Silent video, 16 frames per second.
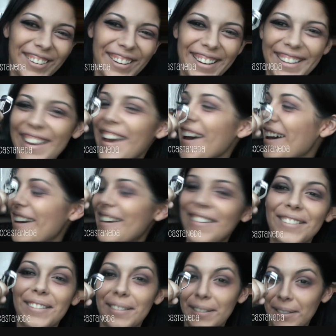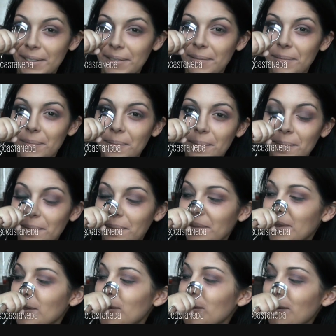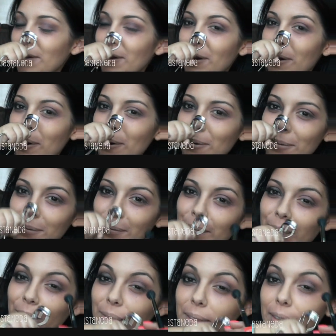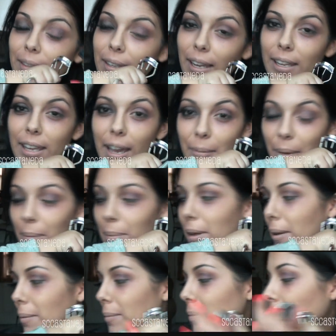where it goes! Judo! Not yet, baby.